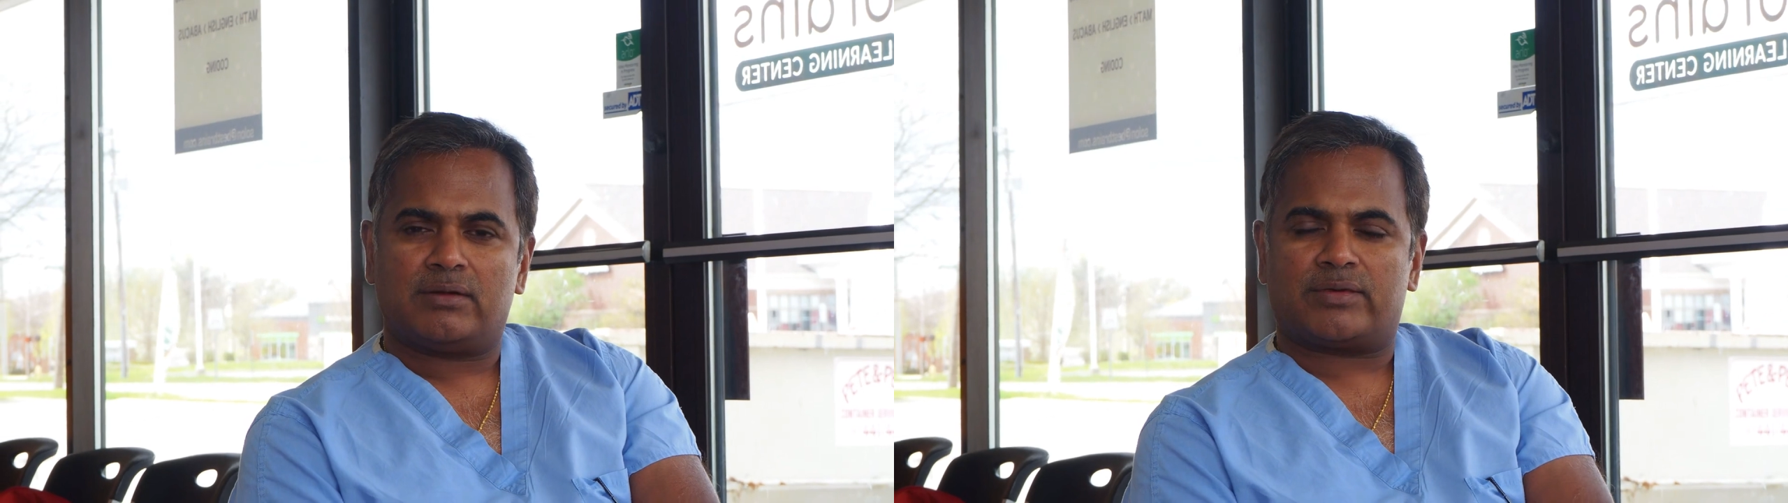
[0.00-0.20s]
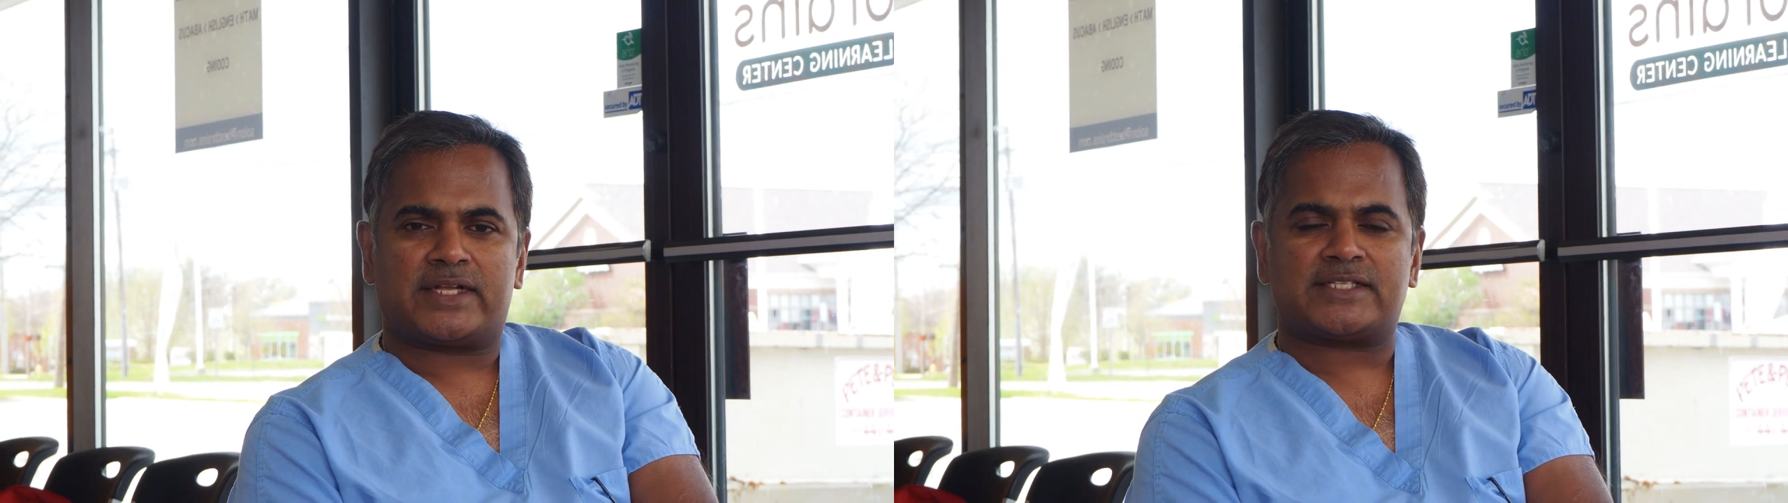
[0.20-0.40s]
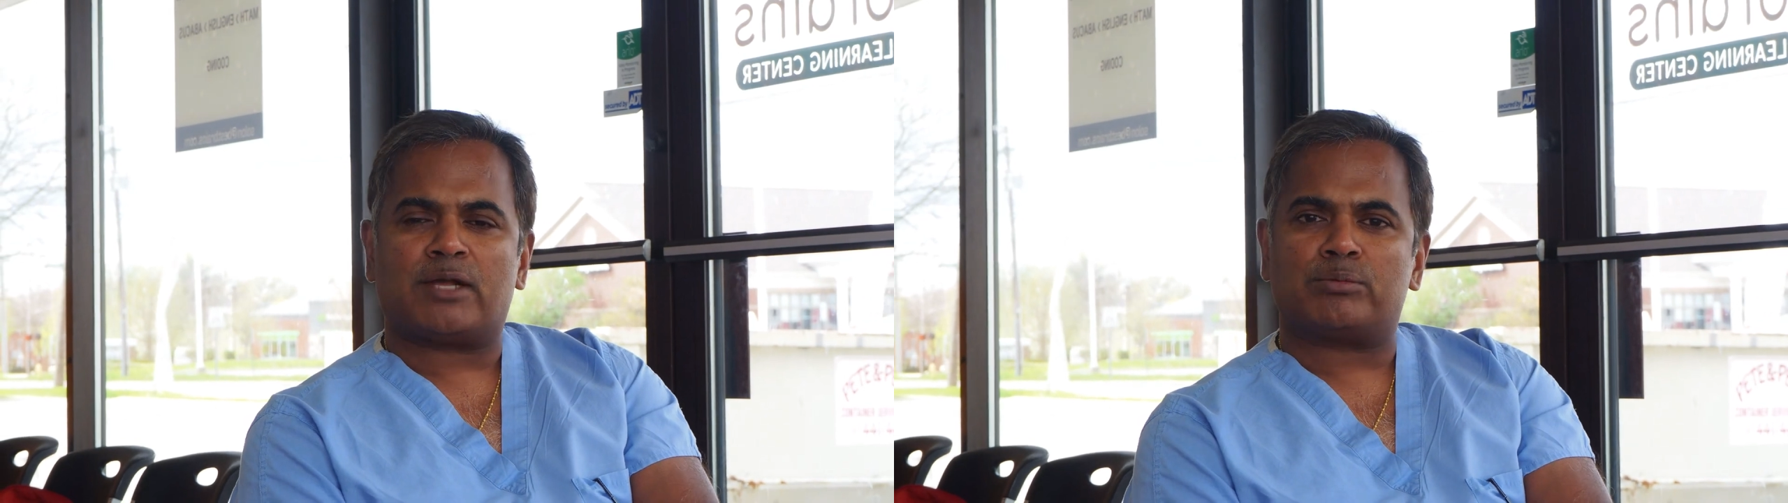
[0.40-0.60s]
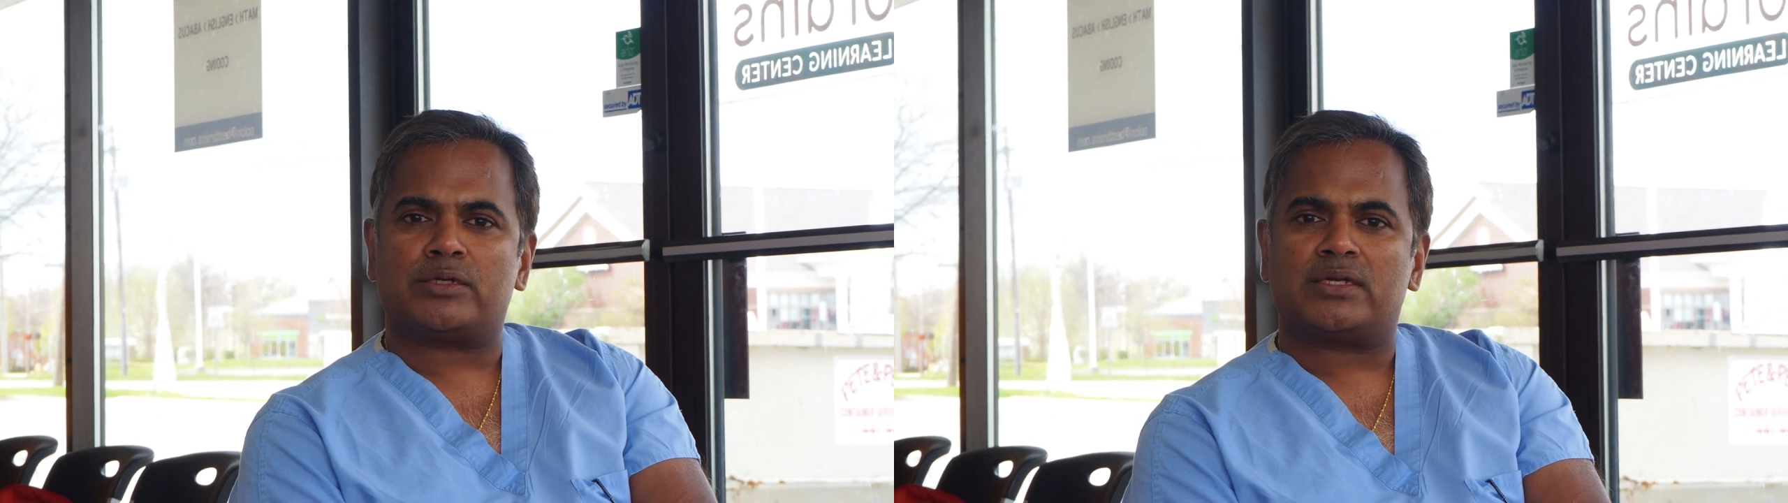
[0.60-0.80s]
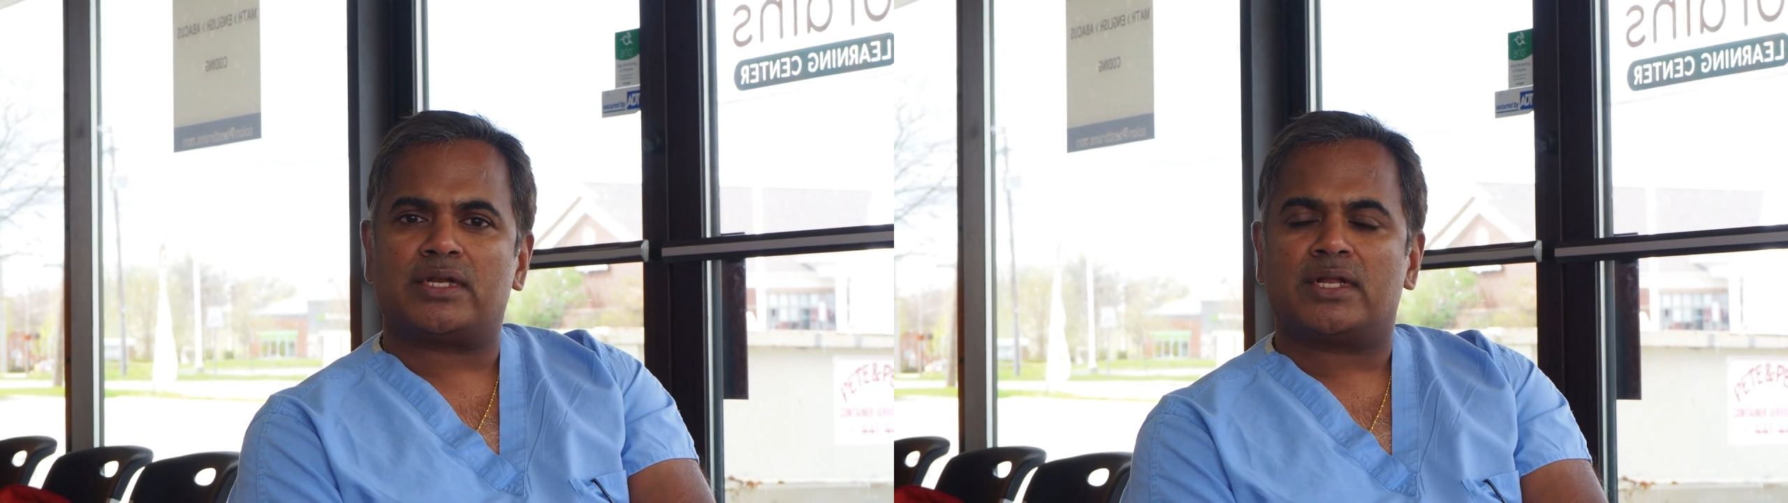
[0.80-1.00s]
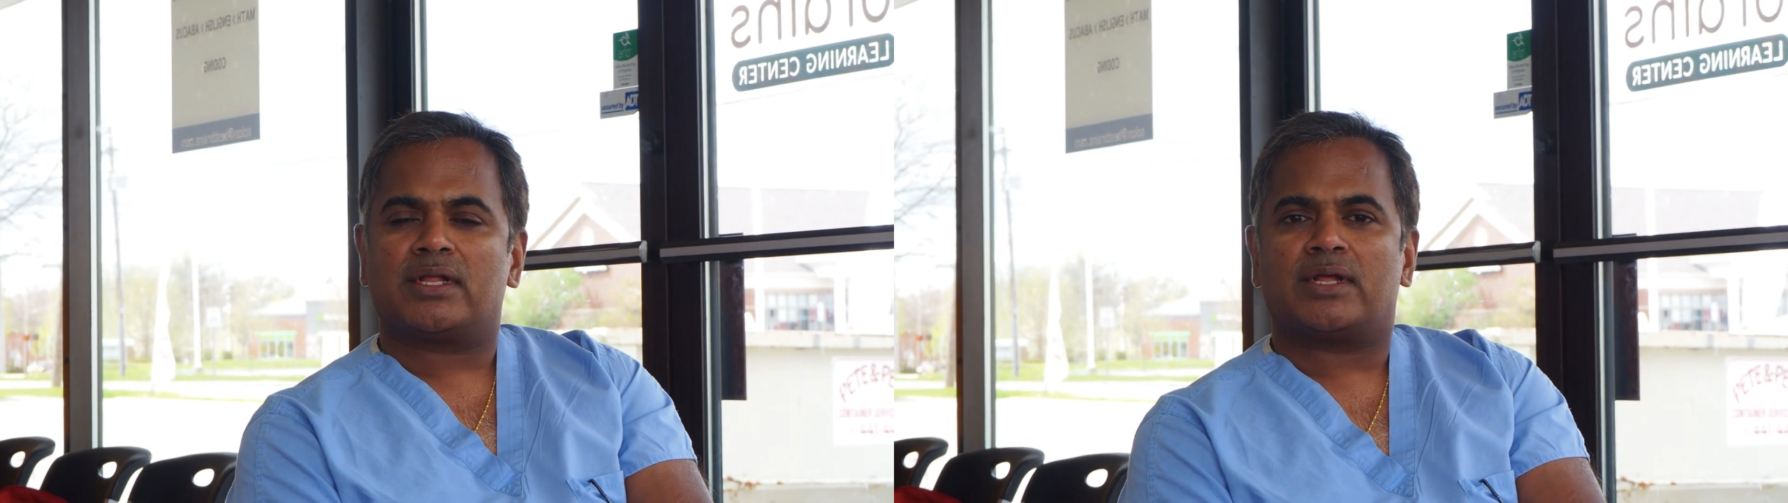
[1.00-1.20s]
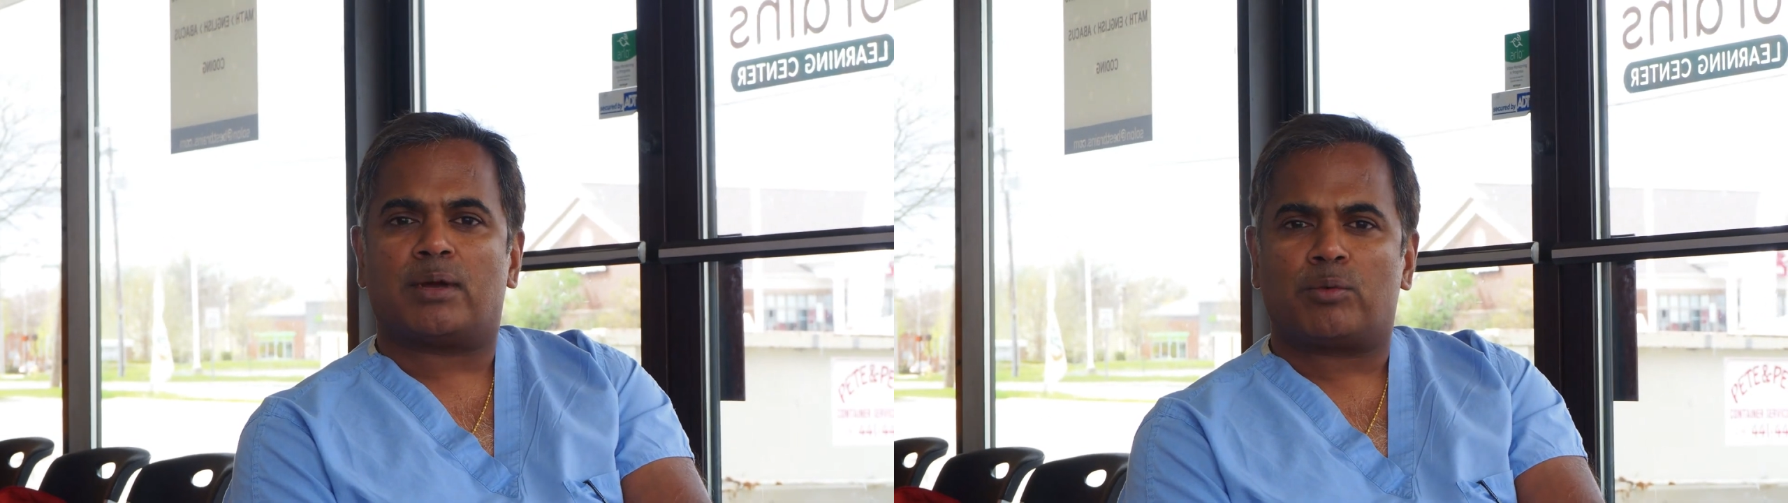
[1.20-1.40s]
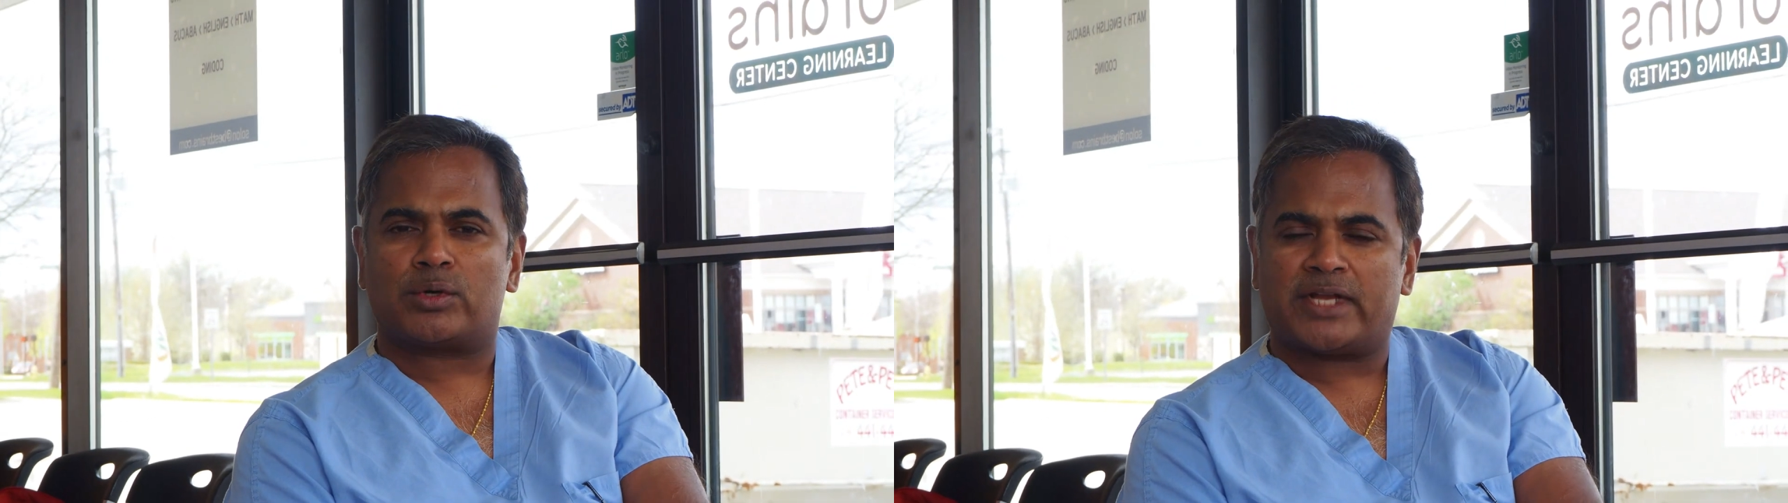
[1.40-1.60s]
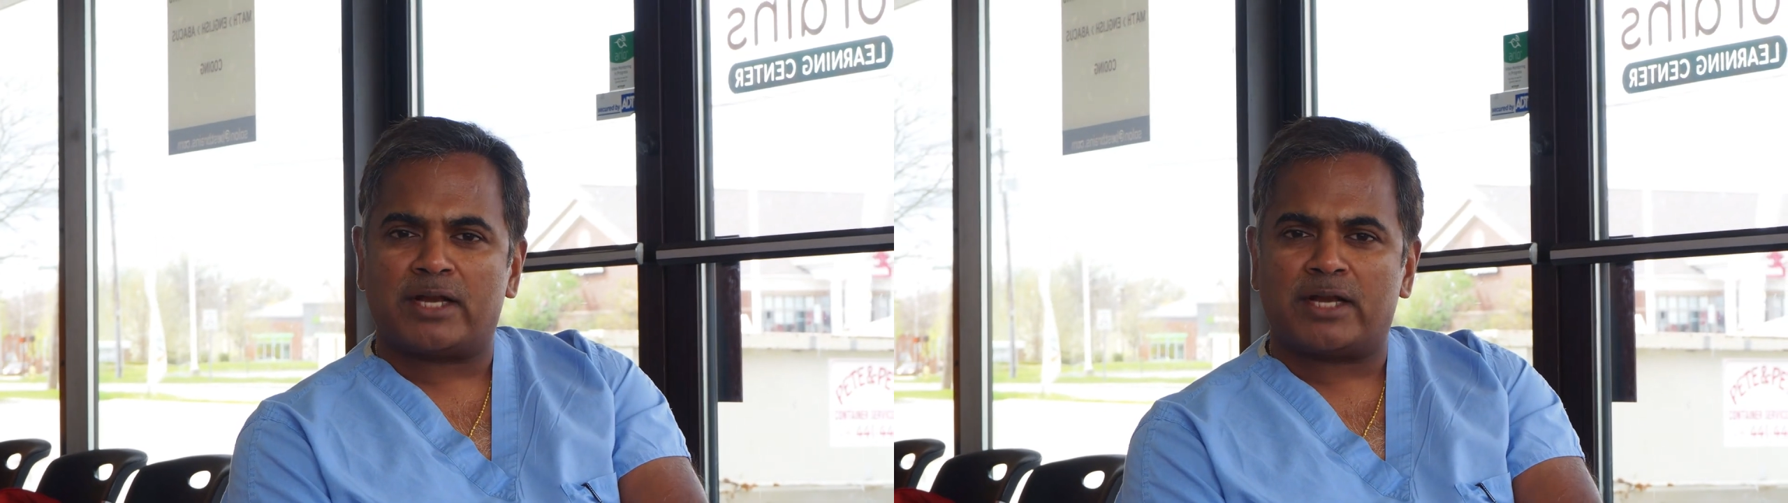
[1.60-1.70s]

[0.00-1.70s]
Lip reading: For example, about